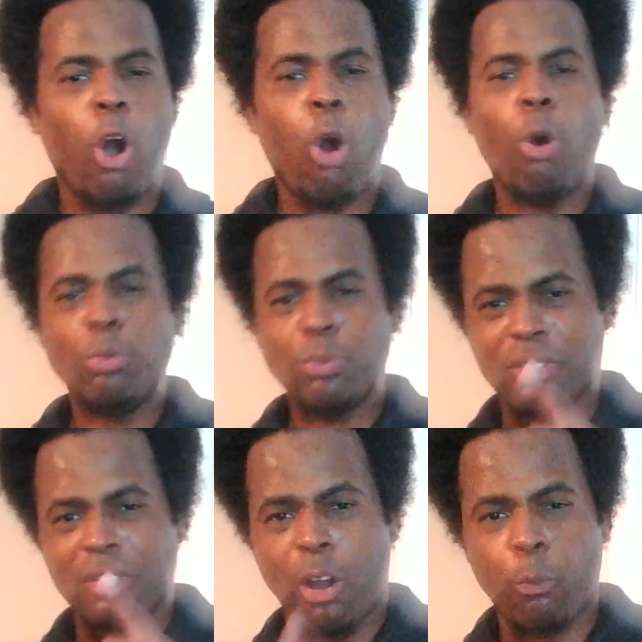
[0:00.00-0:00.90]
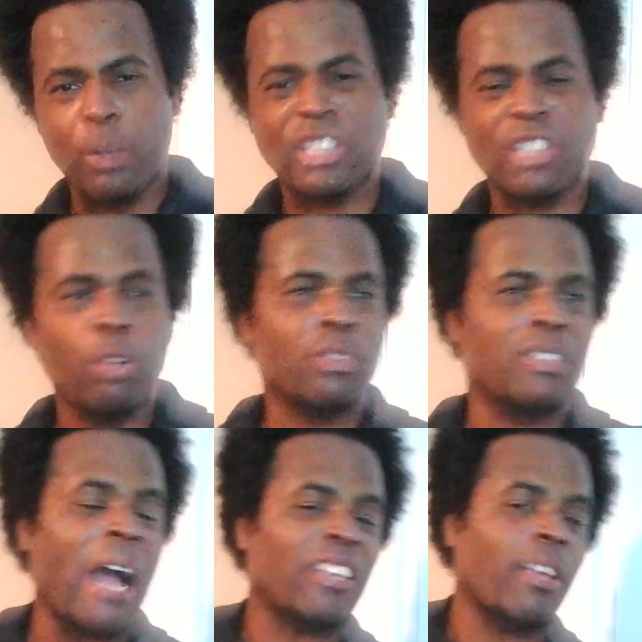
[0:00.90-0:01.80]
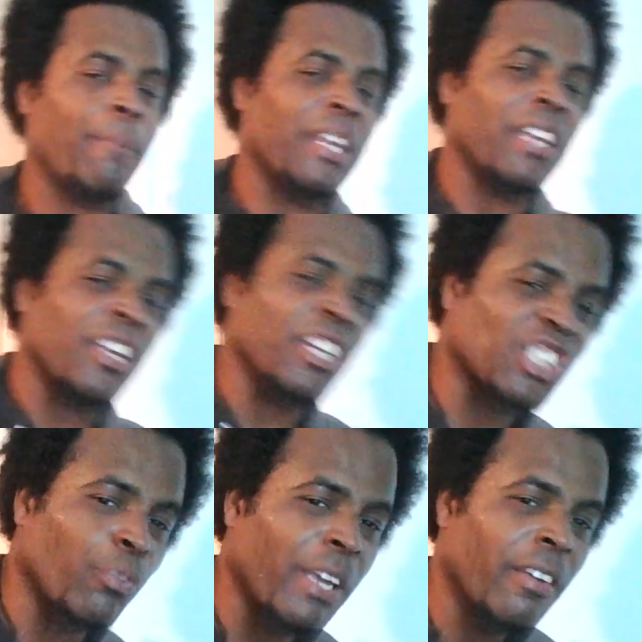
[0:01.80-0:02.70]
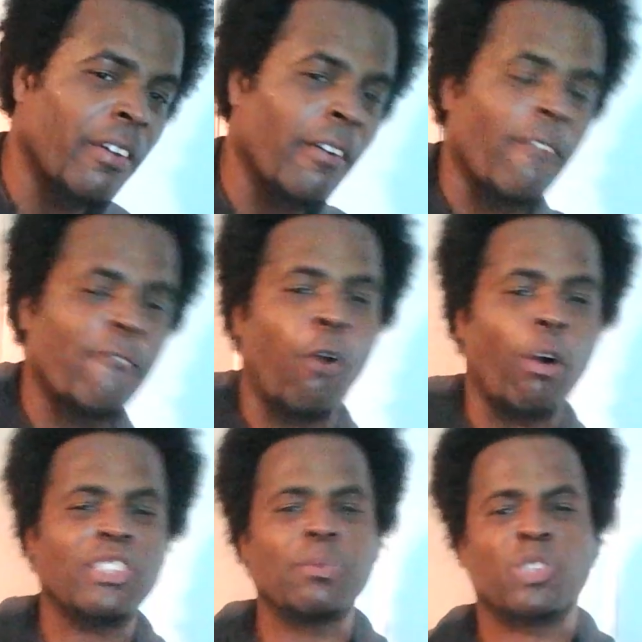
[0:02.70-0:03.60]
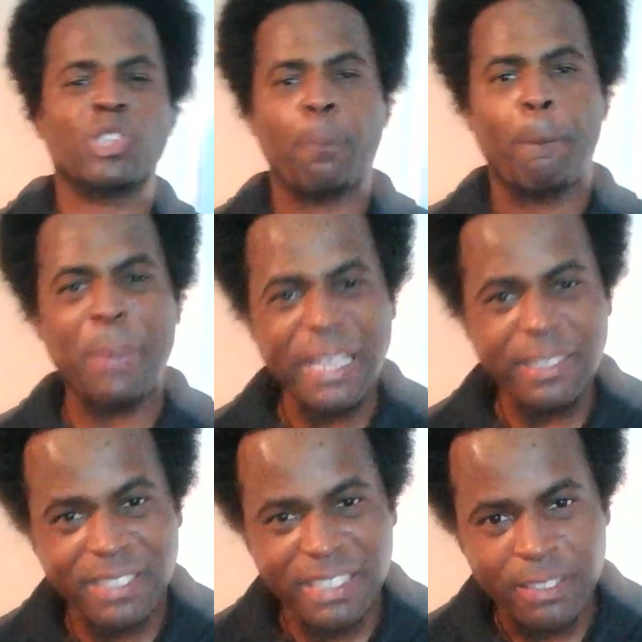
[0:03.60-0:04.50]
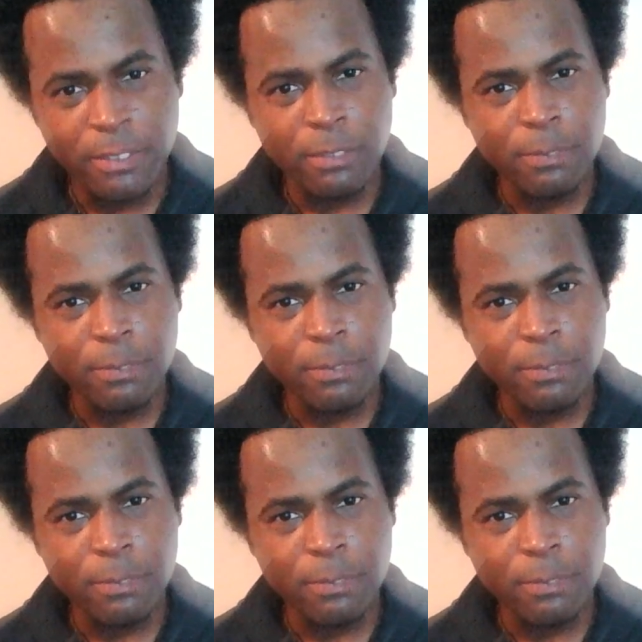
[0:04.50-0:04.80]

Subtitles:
old original documented history for some spit?